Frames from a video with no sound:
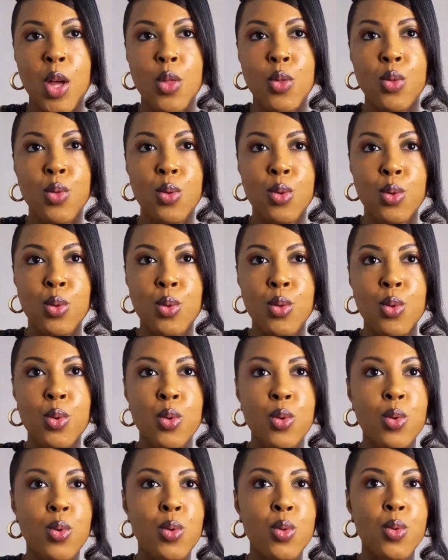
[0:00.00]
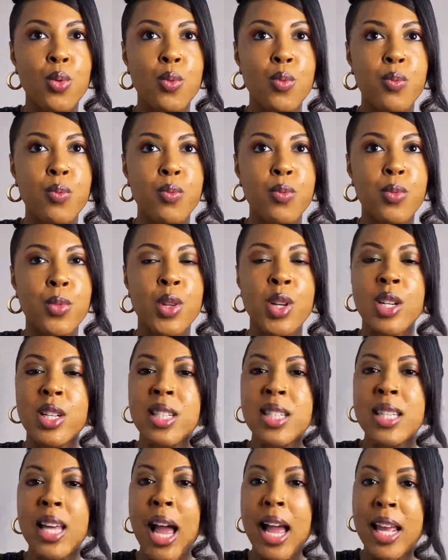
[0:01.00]
through your
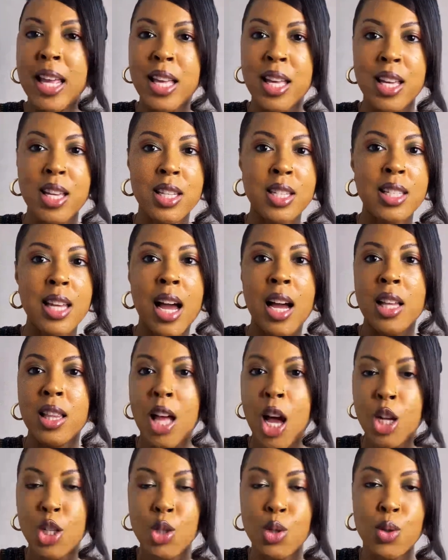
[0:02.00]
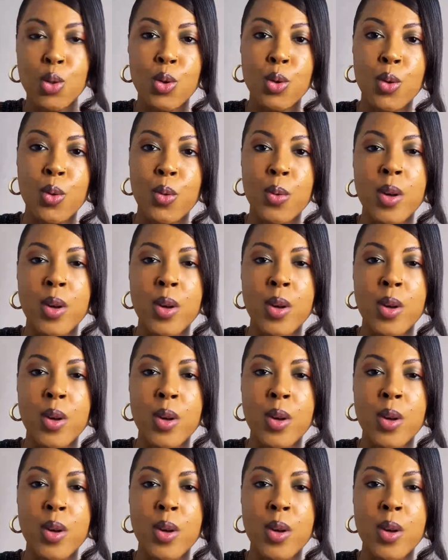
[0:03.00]
psyche, psychological,